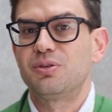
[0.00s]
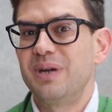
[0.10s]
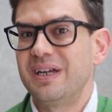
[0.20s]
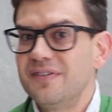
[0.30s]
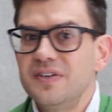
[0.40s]
to
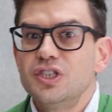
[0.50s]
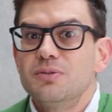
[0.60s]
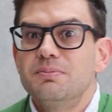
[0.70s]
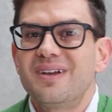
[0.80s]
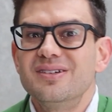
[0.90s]
bring
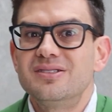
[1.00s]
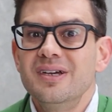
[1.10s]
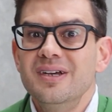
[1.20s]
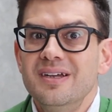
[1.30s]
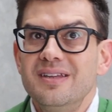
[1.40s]
division, because
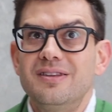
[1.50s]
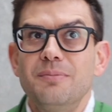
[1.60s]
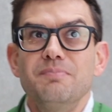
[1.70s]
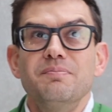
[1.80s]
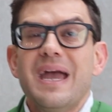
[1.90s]
the
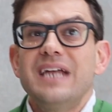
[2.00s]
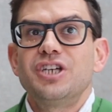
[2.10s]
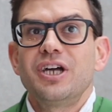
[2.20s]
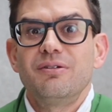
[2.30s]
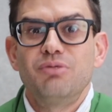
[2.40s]

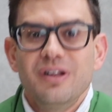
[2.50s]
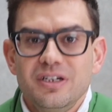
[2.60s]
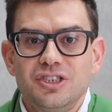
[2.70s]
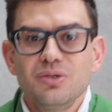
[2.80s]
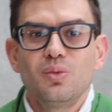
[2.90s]
major
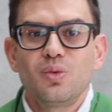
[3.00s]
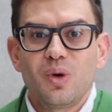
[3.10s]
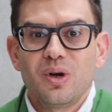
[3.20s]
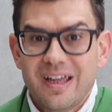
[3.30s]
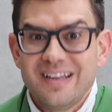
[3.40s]
religion
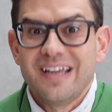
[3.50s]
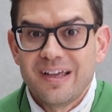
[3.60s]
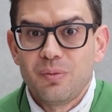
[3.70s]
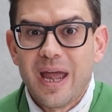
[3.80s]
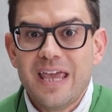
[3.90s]

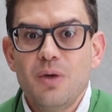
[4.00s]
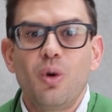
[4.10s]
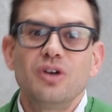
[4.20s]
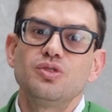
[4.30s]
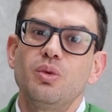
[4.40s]
where he
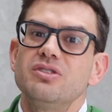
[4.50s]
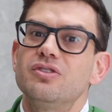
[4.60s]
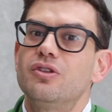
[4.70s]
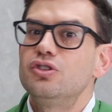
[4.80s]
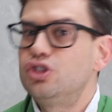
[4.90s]

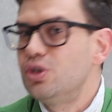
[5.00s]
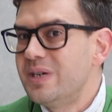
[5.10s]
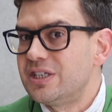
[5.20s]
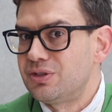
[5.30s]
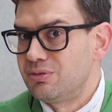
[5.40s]
was the
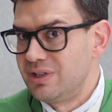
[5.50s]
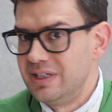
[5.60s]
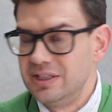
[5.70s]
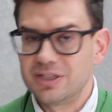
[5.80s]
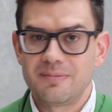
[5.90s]
Jewish
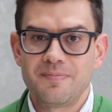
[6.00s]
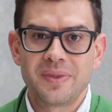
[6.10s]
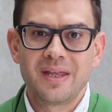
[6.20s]
religion.